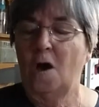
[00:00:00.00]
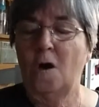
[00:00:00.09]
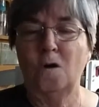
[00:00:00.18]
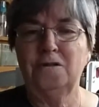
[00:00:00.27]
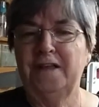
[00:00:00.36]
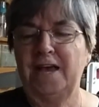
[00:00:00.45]

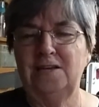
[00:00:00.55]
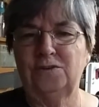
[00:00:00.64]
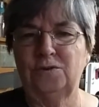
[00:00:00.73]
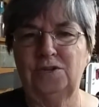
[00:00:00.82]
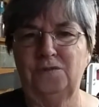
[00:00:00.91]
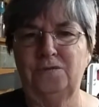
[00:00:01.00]
All clays
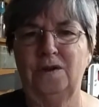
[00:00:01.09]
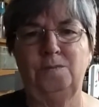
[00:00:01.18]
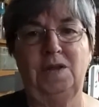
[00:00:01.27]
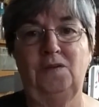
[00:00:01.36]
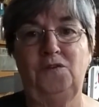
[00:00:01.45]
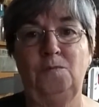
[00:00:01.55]
are different,
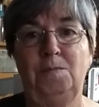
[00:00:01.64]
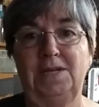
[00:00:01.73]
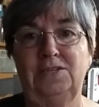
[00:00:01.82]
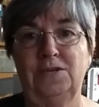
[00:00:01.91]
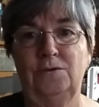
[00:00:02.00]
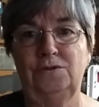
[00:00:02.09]
but if you
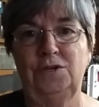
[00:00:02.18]
mix those